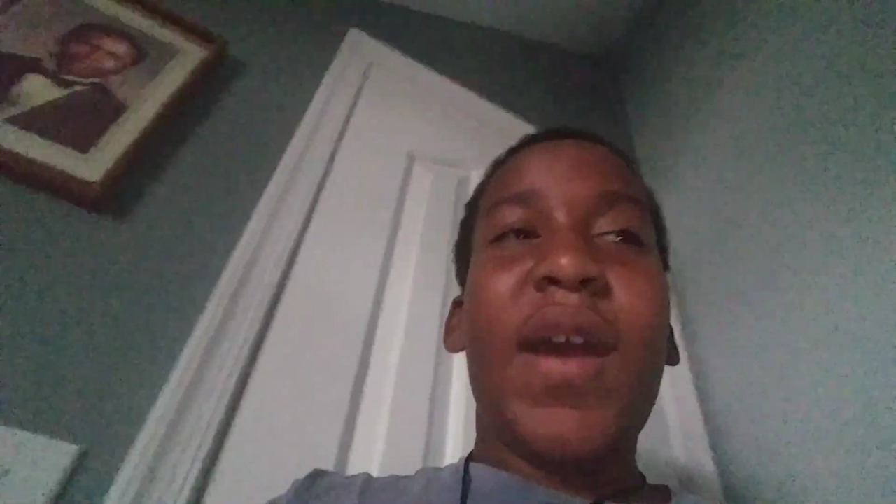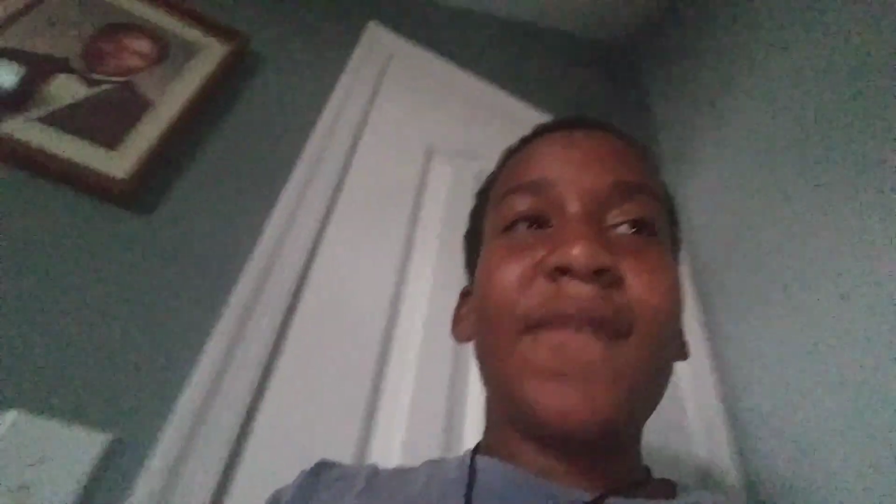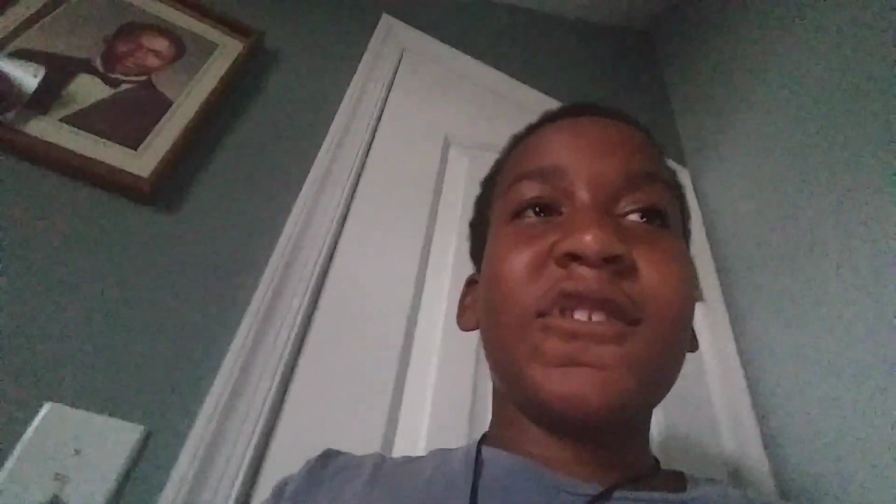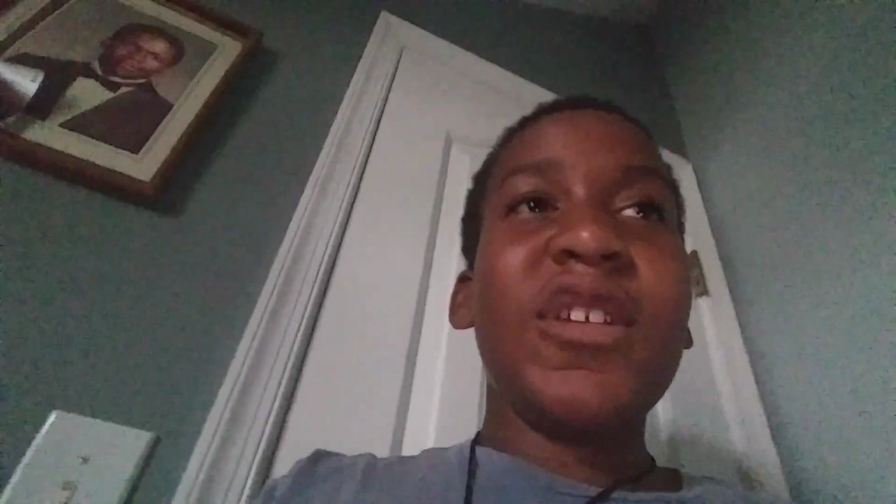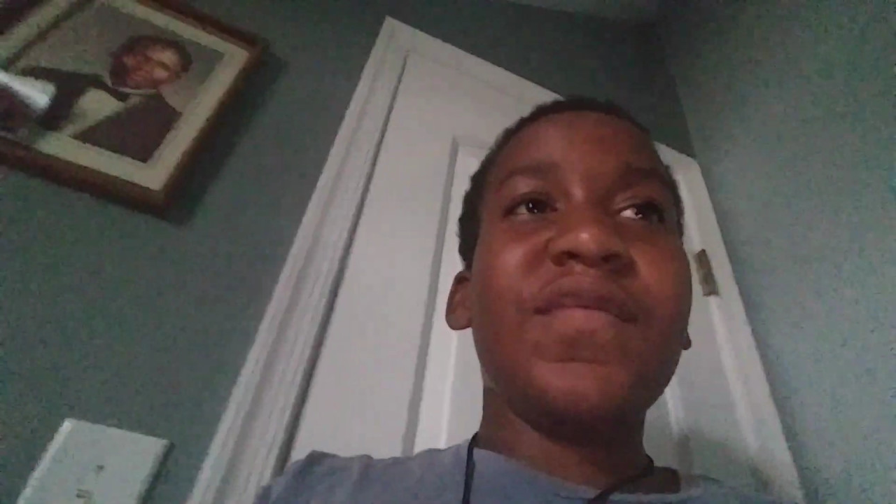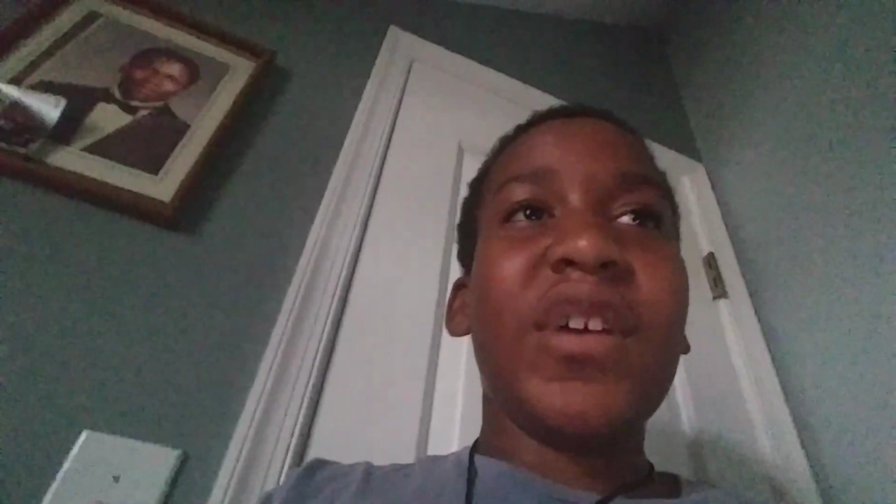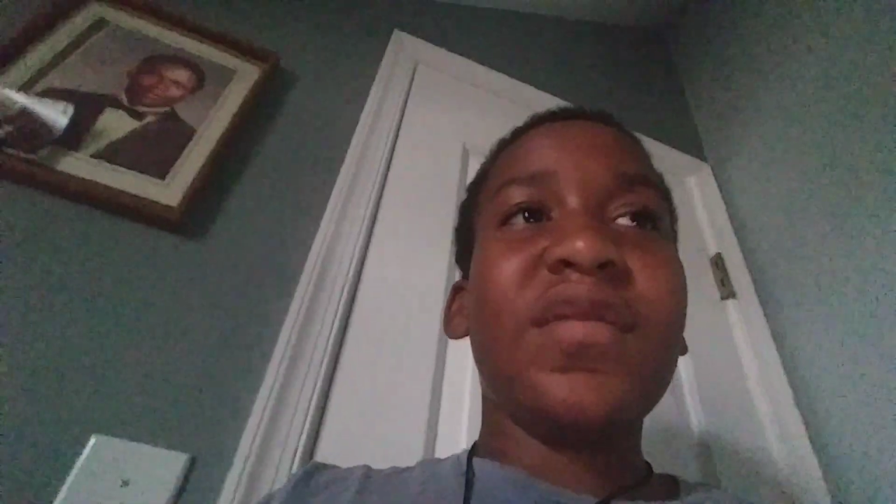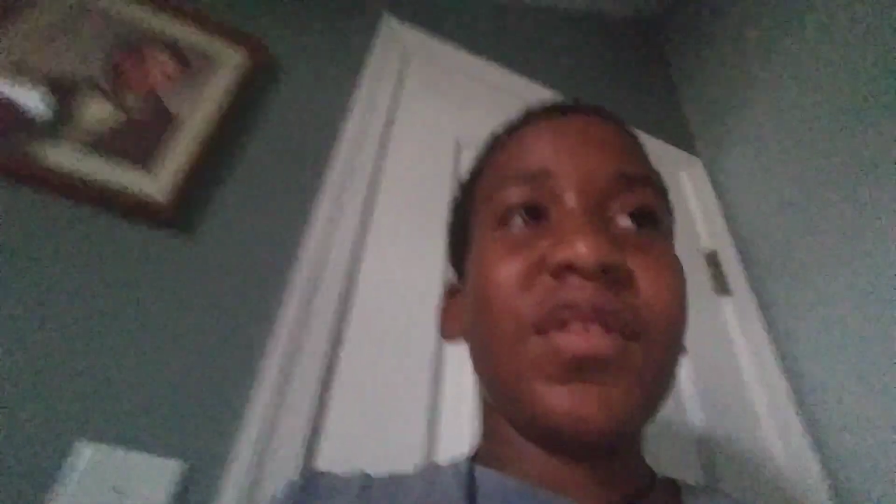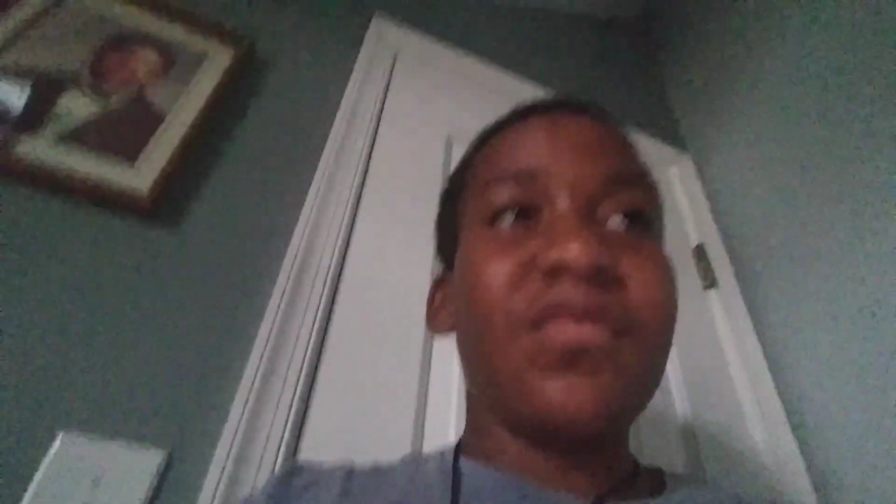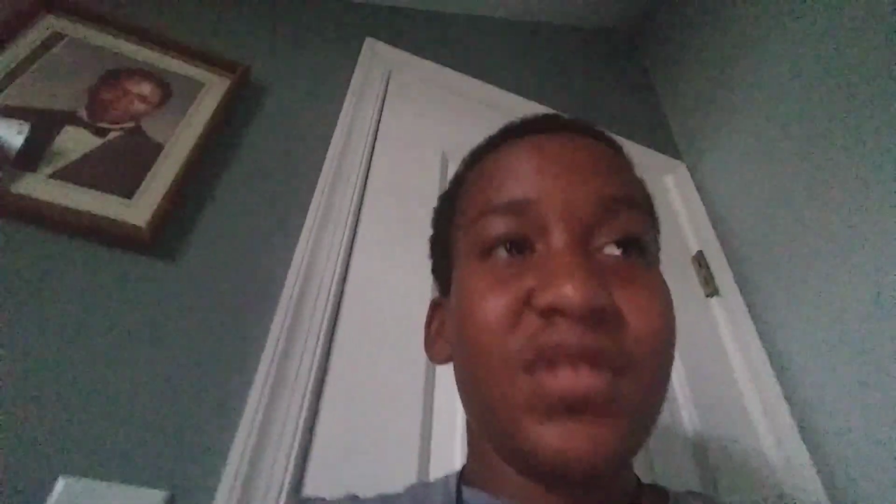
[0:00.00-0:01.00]
have to evolve
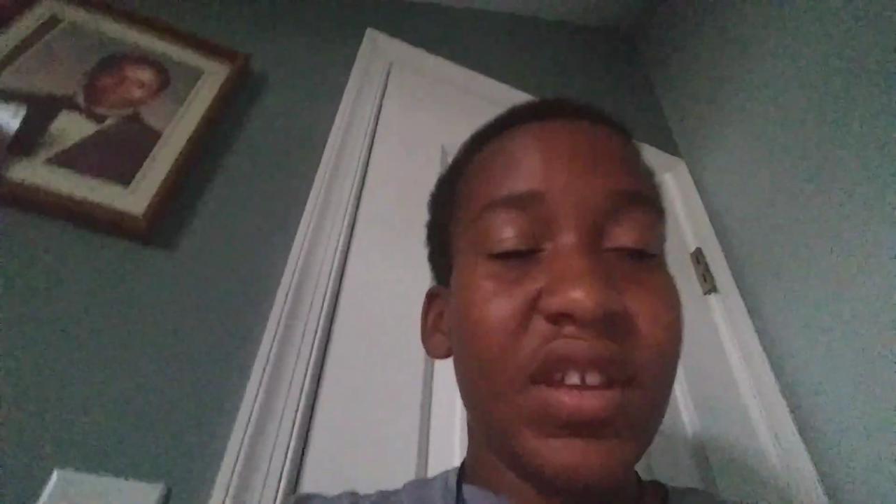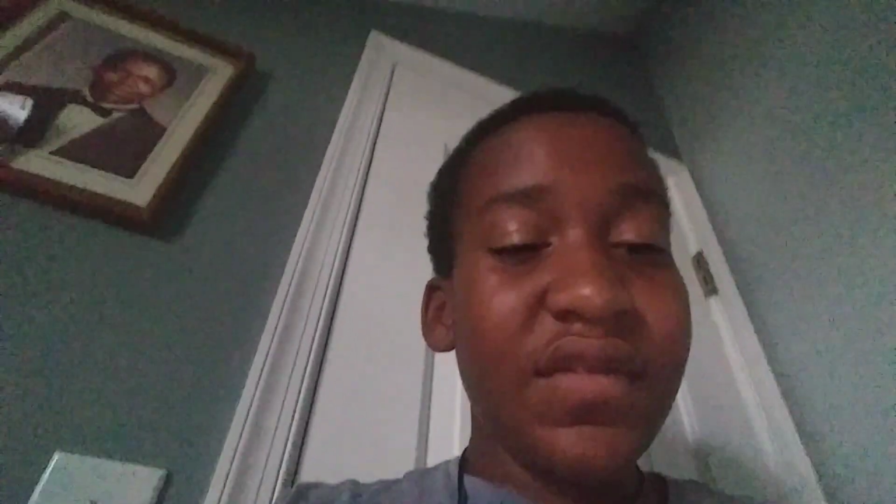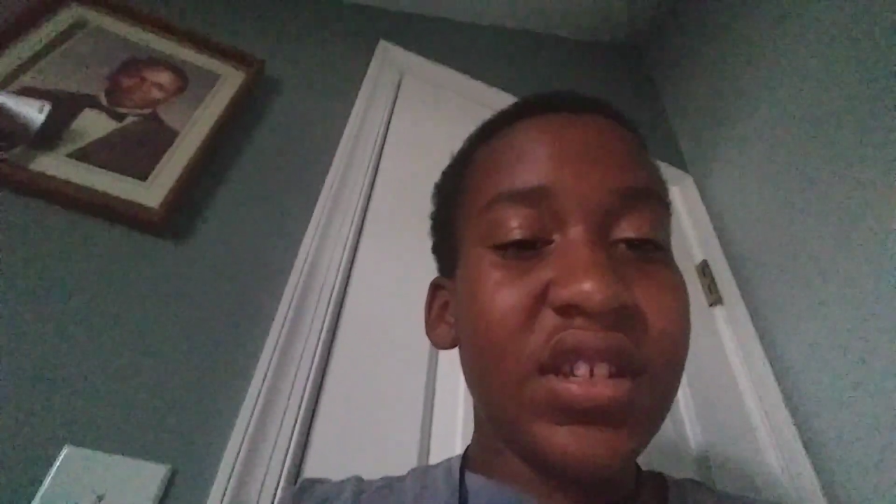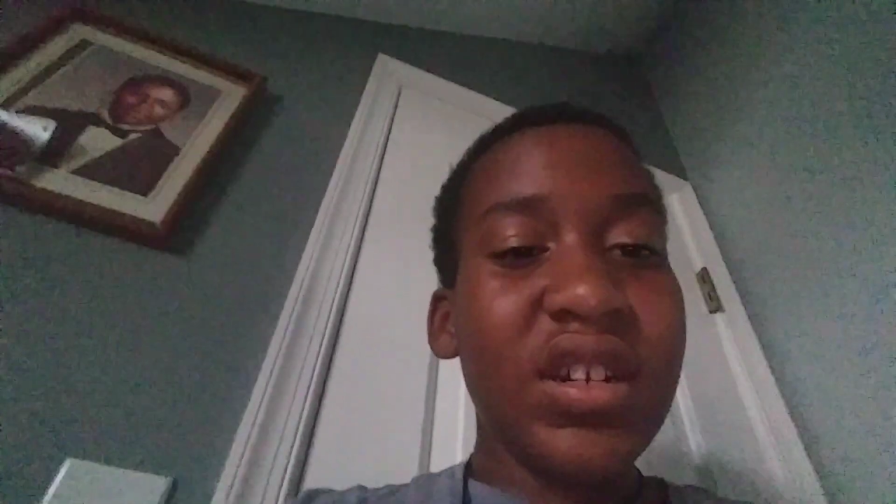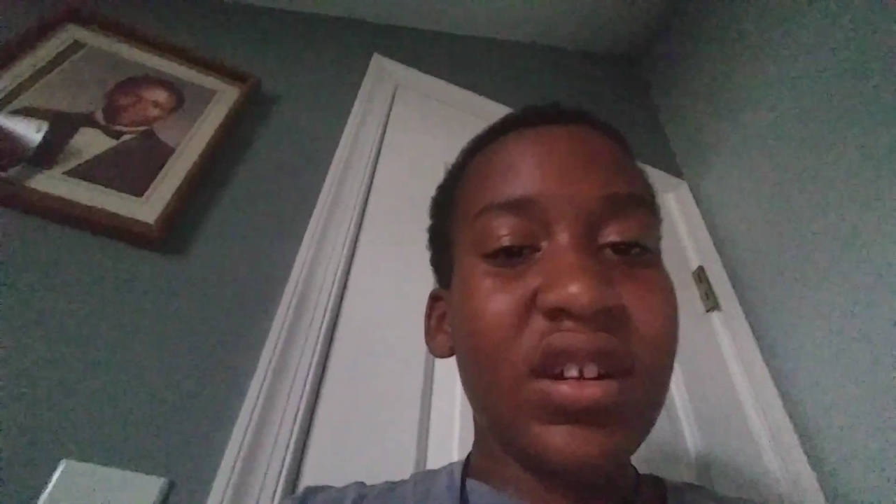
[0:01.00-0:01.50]
it through 17